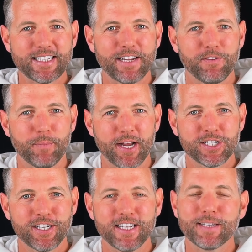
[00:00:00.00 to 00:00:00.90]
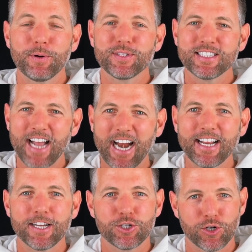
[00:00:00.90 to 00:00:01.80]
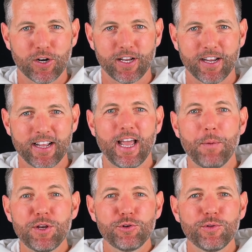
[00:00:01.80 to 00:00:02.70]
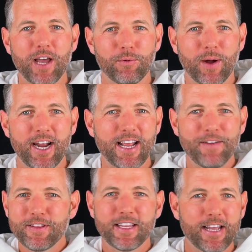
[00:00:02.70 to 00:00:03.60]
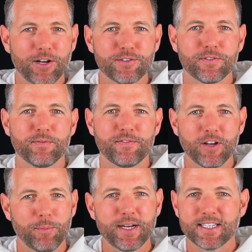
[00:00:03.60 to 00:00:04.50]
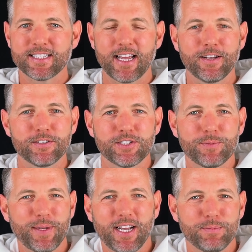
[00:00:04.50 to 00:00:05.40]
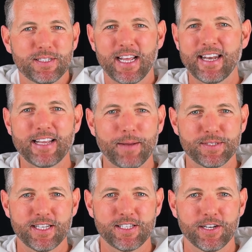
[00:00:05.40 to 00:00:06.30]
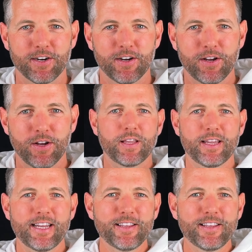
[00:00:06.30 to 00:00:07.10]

information, it's about designing a journey. And when you do that right, everything else from filming to sales just becomes 10 times easier. In this